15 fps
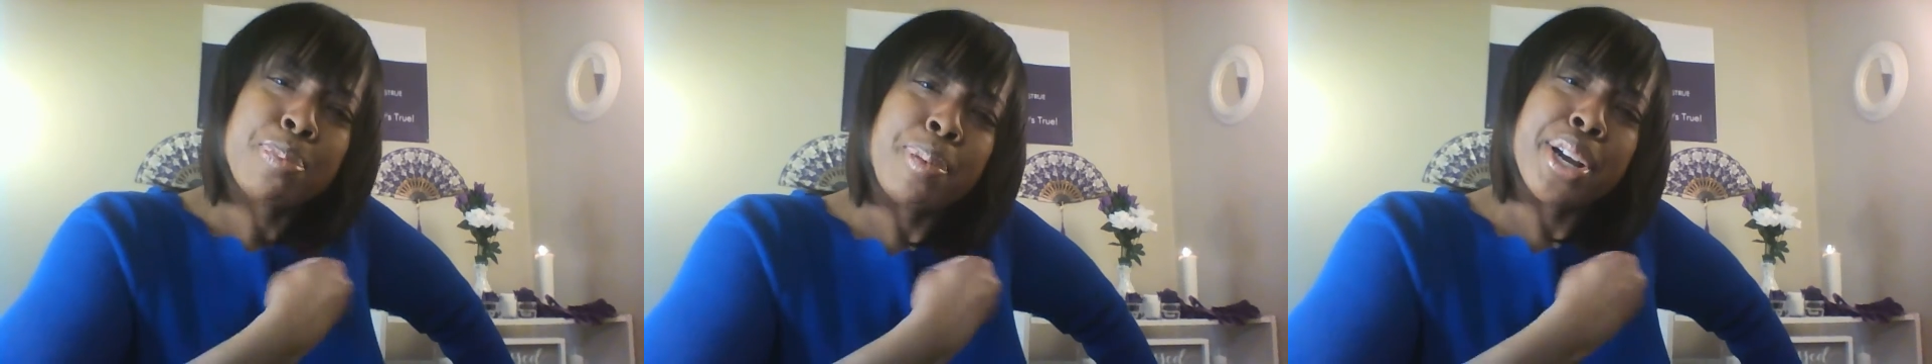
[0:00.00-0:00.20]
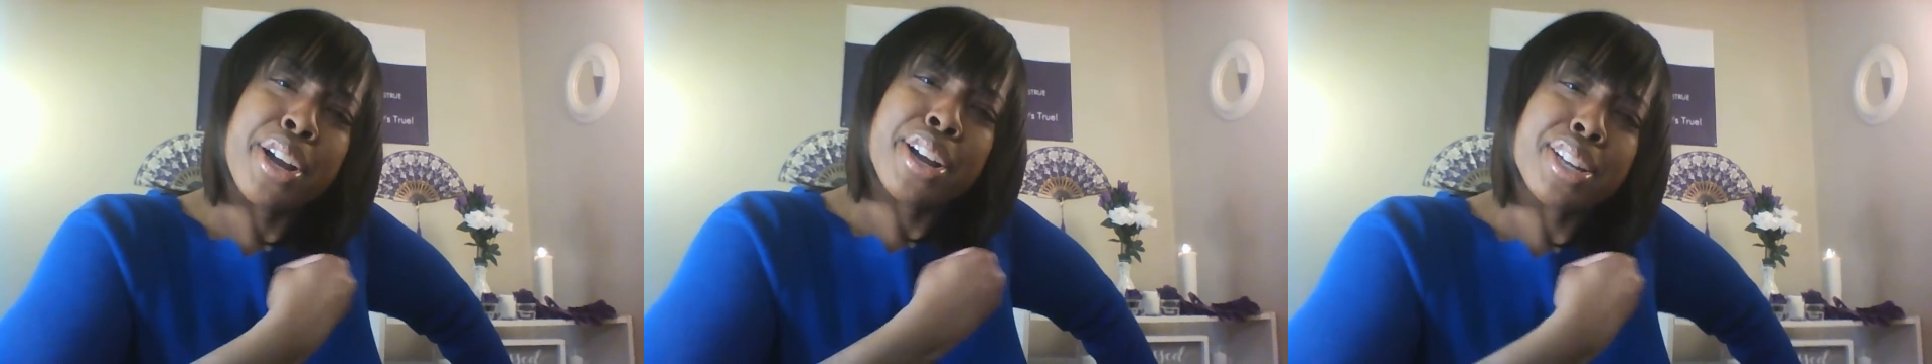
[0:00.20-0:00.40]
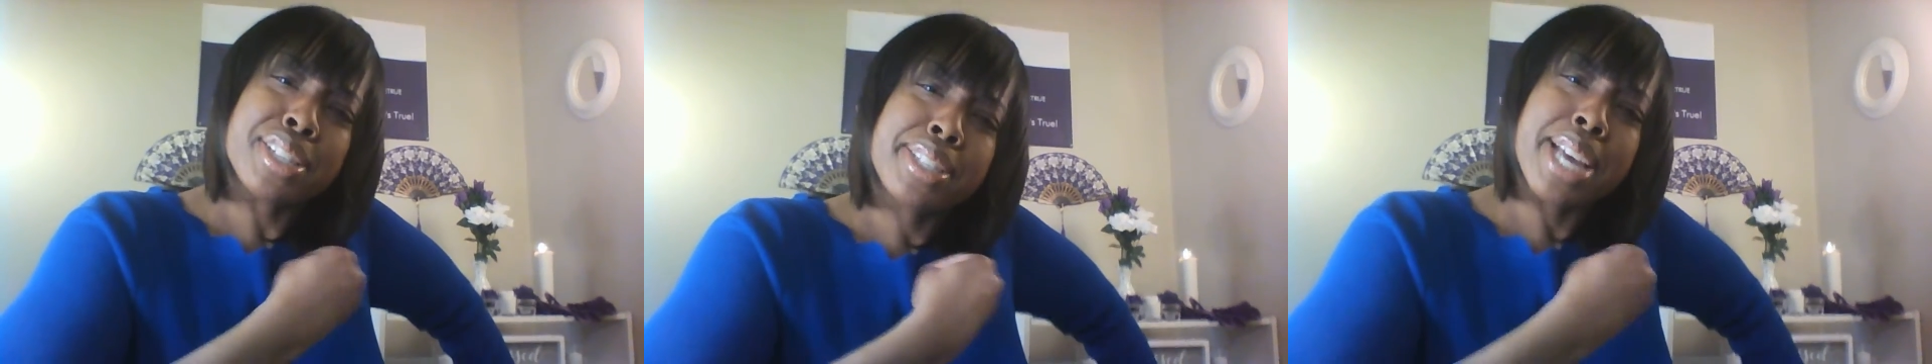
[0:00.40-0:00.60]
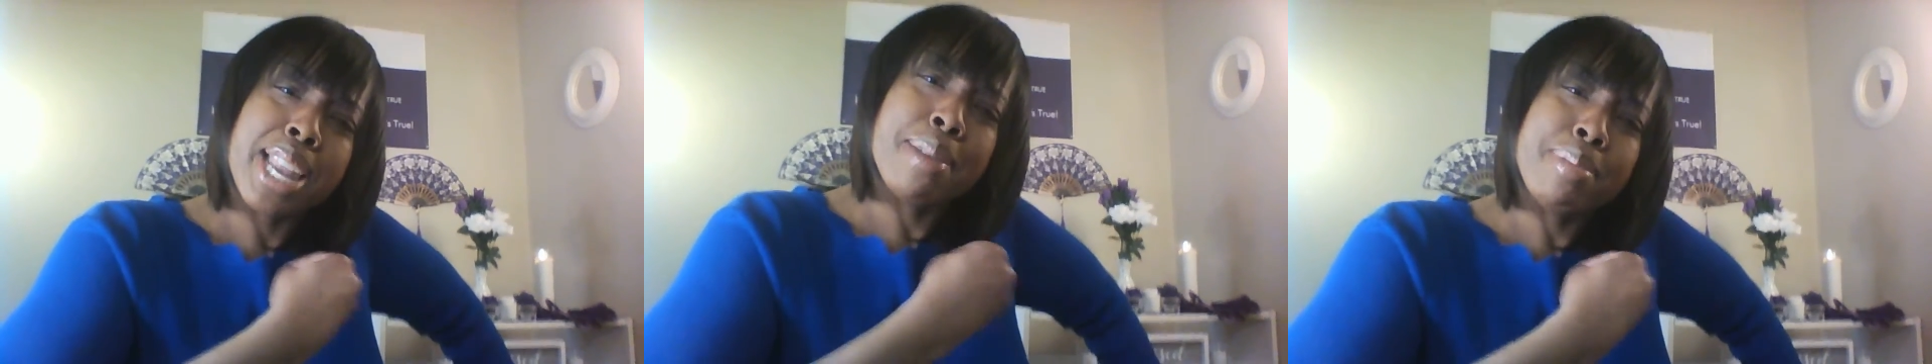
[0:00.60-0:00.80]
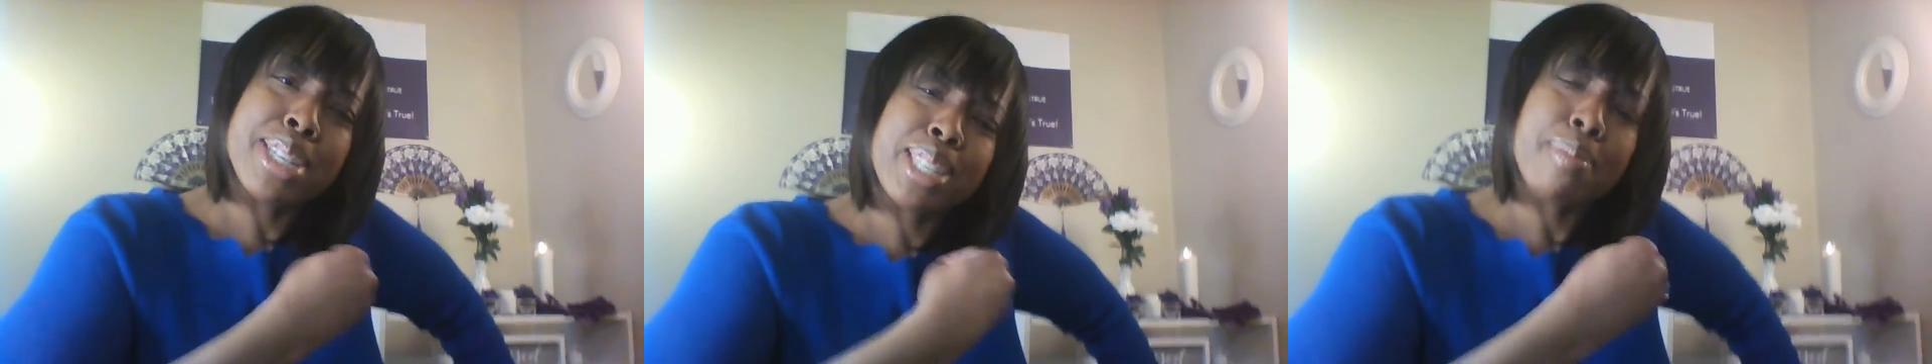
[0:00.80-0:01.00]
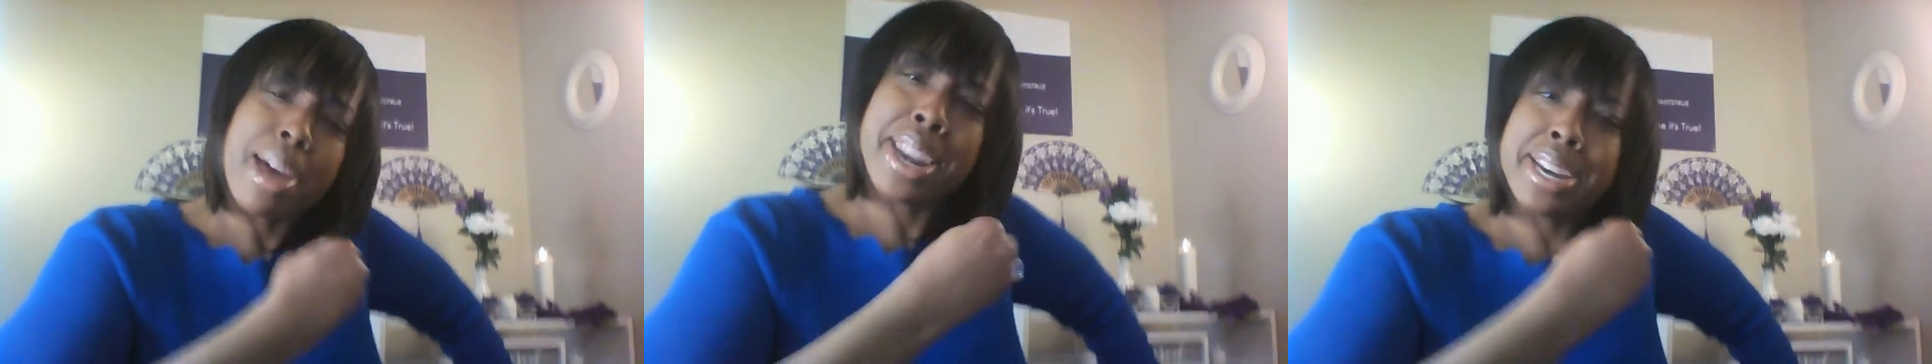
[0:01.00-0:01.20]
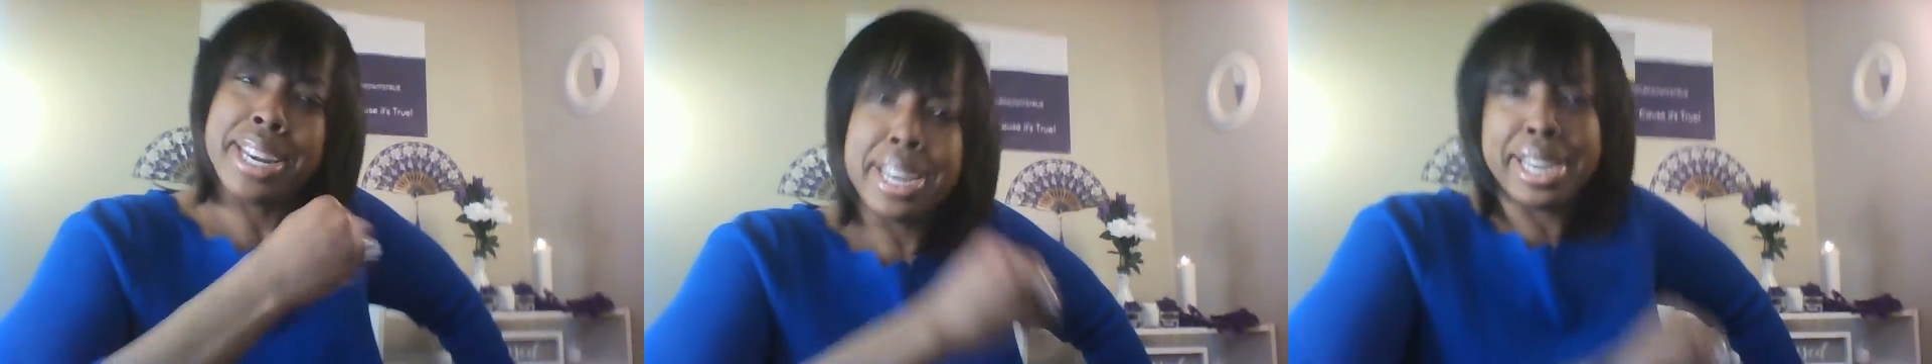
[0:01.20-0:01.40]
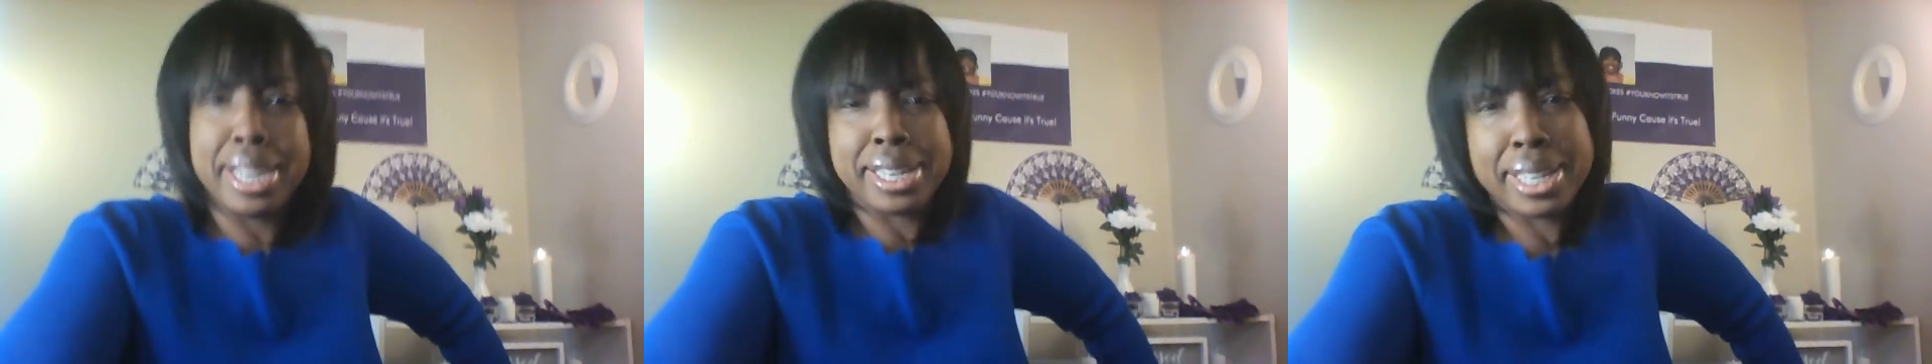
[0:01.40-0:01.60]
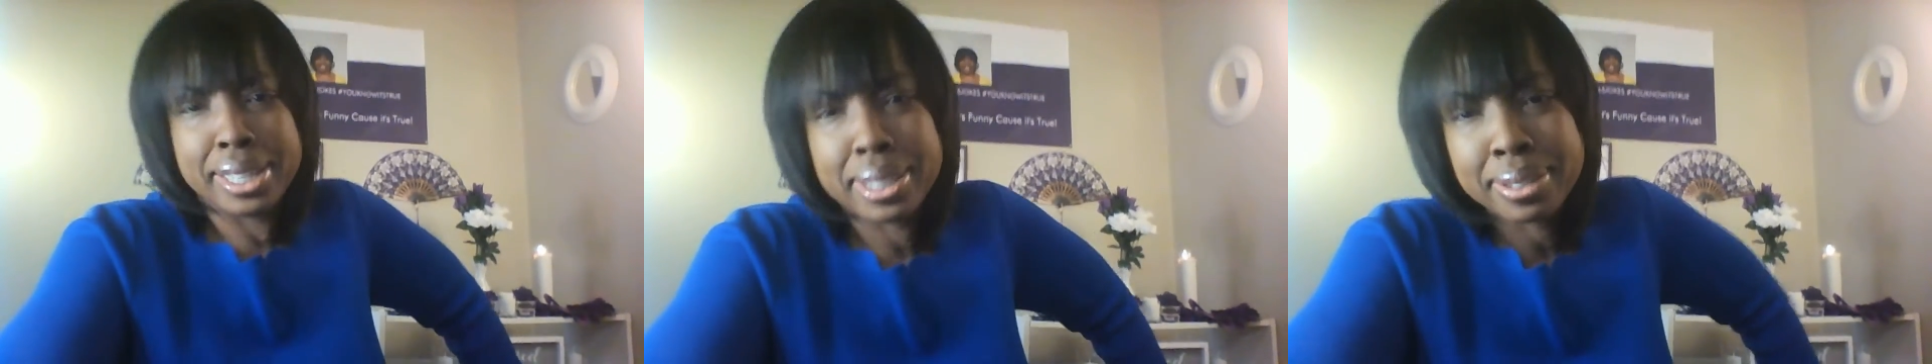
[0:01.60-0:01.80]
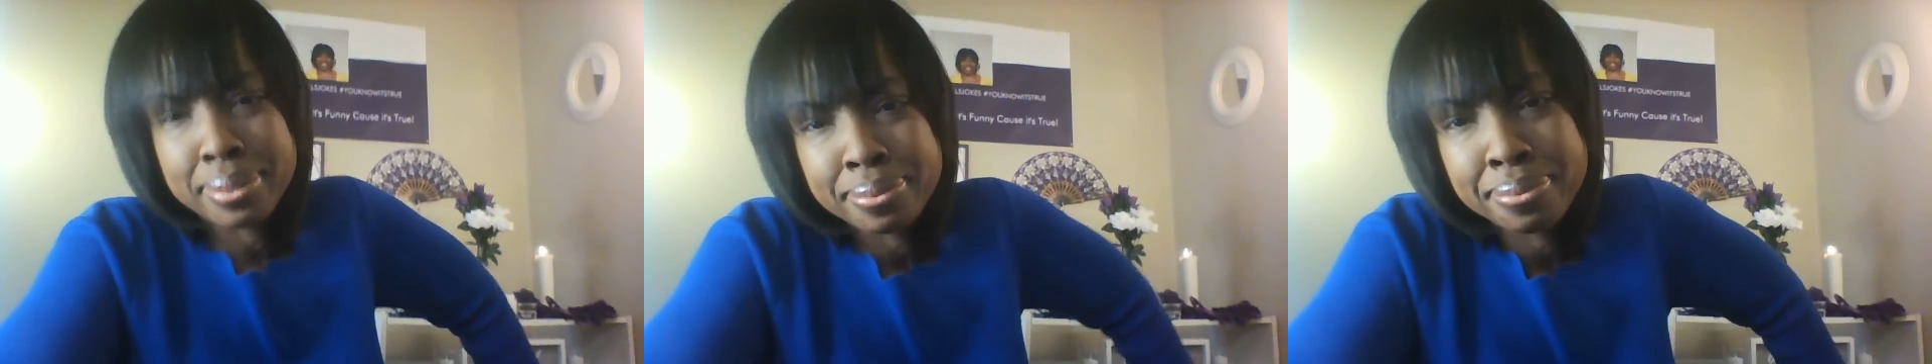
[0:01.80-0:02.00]
spirit is telling me somebody need
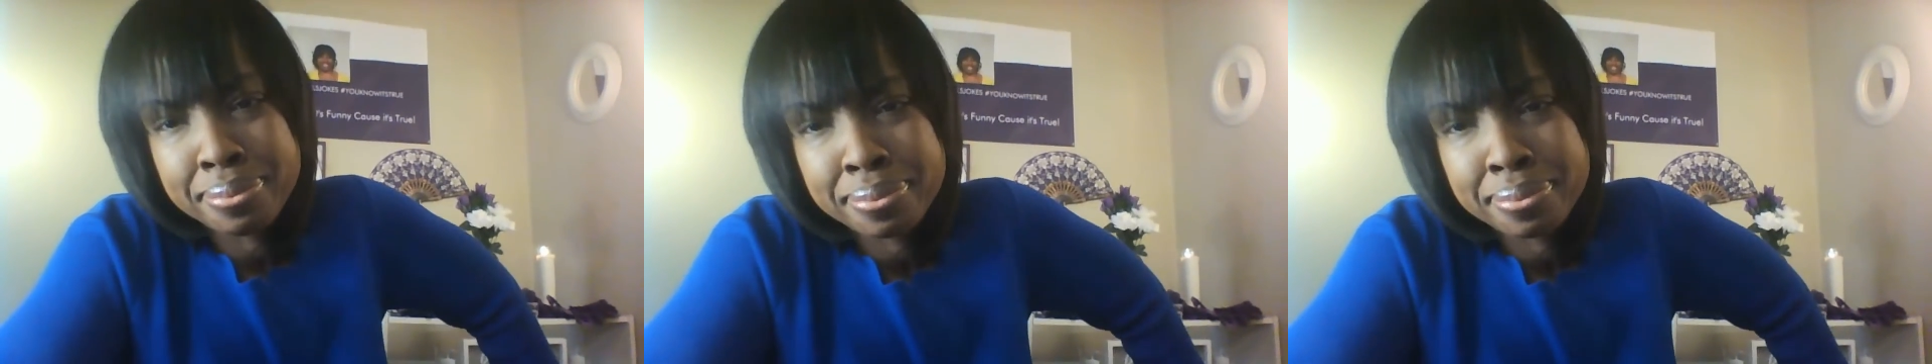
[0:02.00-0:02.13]
this.